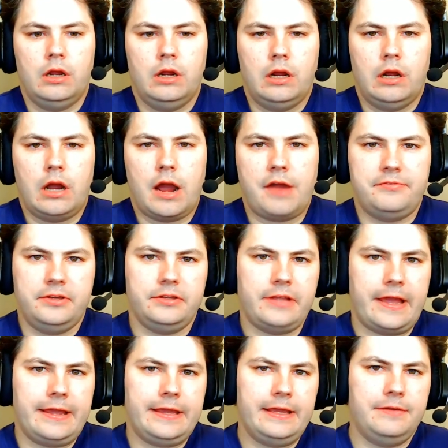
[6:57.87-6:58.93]
I feel
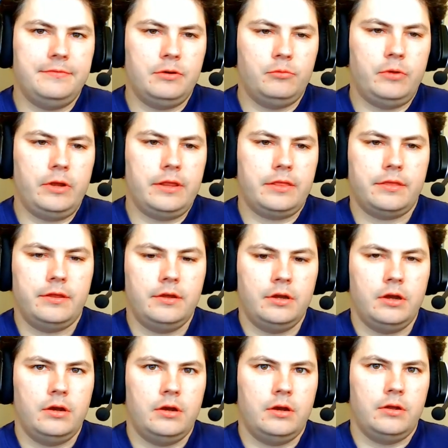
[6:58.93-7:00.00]
like even with
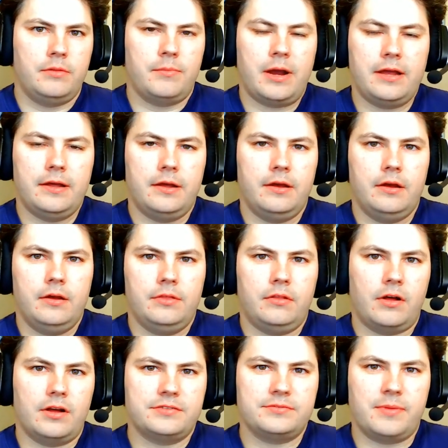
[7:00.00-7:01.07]
the Lost Mines of